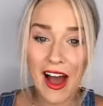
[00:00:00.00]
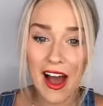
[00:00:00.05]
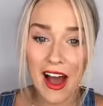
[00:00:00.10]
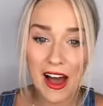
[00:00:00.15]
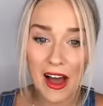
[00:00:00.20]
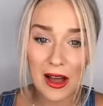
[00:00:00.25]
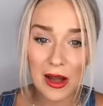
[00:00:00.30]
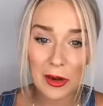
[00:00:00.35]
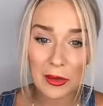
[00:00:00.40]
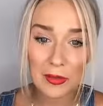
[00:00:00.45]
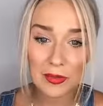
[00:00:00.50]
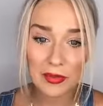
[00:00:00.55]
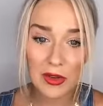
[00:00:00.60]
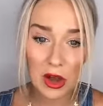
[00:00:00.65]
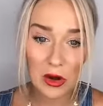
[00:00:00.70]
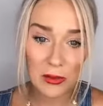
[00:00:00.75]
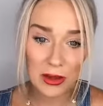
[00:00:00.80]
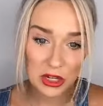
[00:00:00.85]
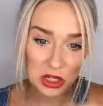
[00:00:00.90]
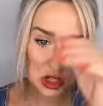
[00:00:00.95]
Um,
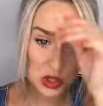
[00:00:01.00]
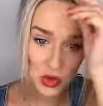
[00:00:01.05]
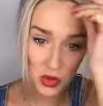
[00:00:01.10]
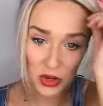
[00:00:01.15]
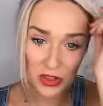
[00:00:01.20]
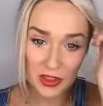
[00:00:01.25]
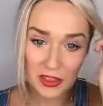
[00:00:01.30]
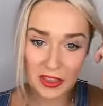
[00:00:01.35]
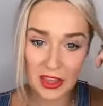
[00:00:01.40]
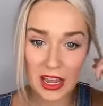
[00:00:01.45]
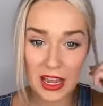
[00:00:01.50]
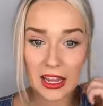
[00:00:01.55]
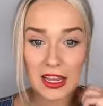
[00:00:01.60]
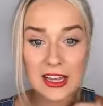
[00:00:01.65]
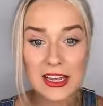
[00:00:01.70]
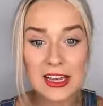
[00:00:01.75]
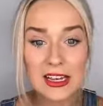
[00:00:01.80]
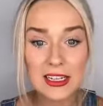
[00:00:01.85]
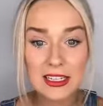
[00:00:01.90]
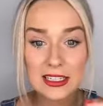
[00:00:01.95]
I'll make sure that
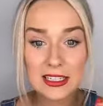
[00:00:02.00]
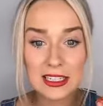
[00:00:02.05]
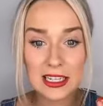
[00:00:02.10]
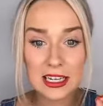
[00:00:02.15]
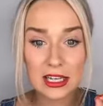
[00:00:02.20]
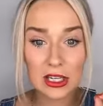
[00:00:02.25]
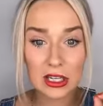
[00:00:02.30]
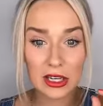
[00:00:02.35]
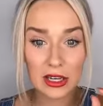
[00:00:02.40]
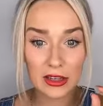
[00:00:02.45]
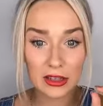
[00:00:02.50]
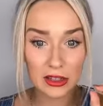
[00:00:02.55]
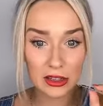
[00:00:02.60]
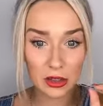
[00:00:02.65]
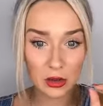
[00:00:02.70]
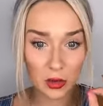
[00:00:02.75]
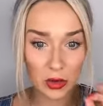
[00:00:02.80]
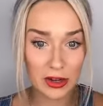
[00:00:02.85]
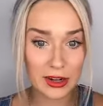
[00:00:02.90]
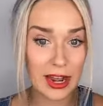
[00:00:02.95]
they see
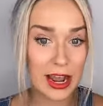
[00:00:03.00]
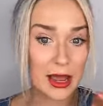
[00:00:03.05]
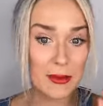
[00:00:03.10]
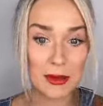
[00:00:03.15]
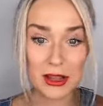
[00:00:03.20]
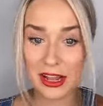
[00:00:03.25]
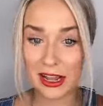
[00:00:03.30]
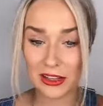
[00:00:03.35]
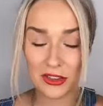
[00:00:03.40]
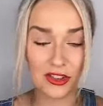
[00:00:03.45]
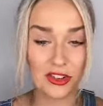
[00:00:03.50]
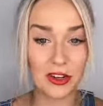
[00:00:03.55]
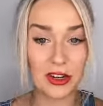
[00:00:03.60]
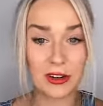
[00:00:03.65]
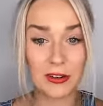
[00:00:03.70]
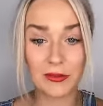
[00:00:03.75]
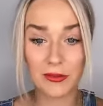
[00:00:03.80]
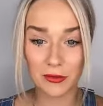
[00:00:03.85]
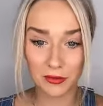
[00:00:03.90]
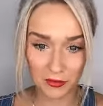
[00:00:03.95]
your name and answer
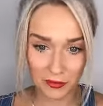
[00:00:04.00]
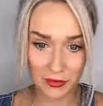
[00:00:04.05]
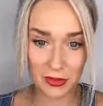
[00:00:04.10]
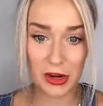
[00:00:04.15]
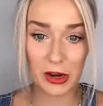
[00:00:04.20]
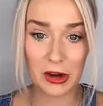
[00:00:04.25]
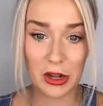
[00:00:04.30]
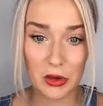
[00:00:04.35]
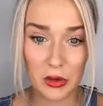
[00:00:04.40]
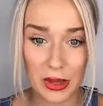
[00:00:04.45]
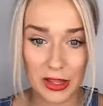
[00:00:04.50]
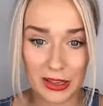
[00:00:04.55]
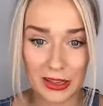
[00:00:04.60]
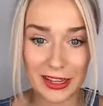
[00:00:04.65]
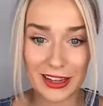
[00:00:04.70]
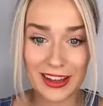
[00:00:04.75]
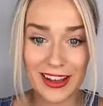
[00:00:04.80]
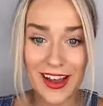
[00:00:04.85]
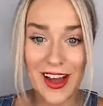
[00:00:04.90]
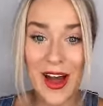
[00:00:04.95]
it very
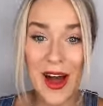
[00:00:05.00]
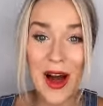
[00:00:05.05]
quickly.